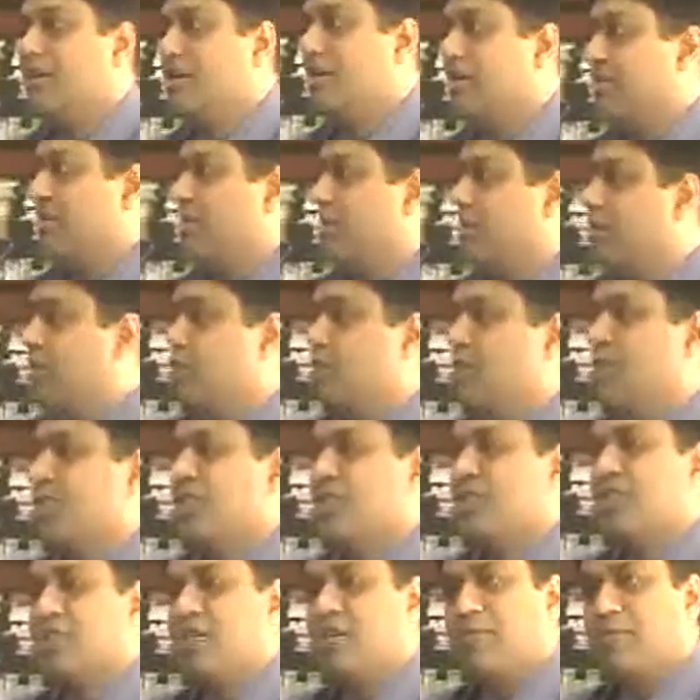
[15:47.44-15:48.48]
Thank you,
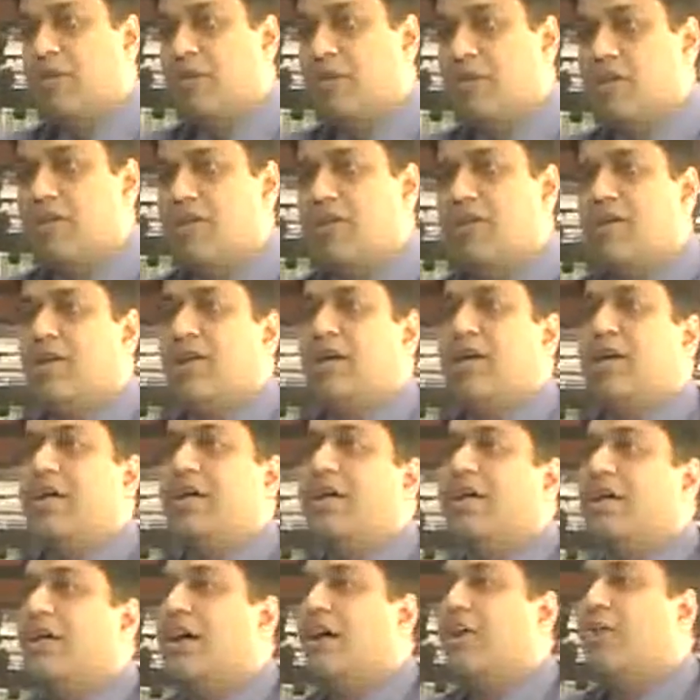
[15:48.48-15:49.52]
Mr. Shamal.
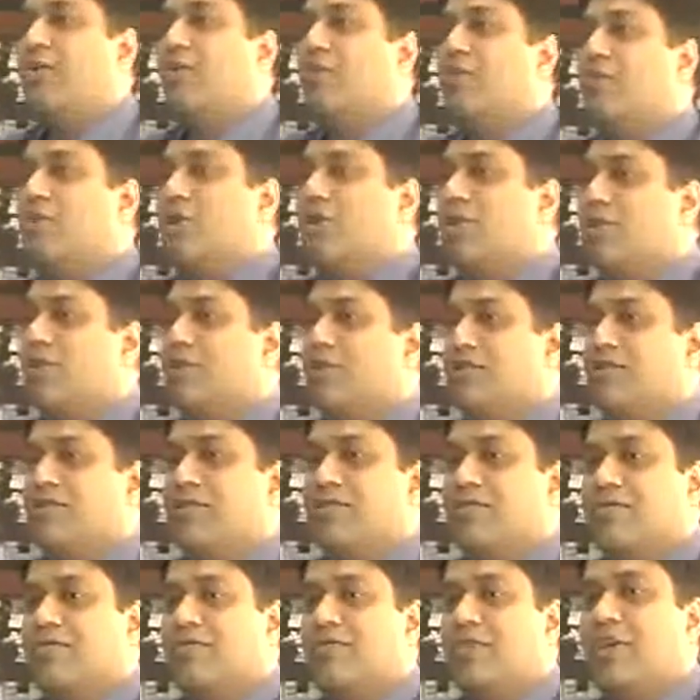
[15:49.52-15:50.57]
And
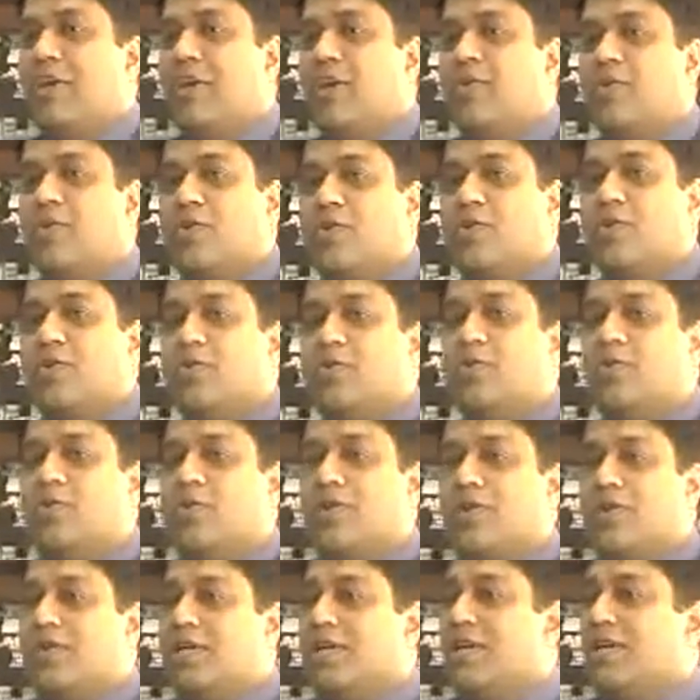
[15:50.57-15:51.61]
now we have
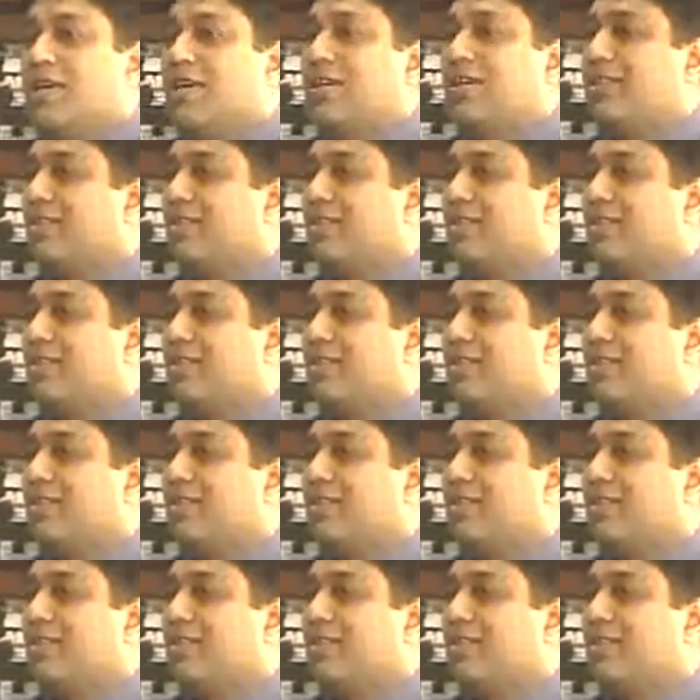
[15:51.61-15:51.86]
to hear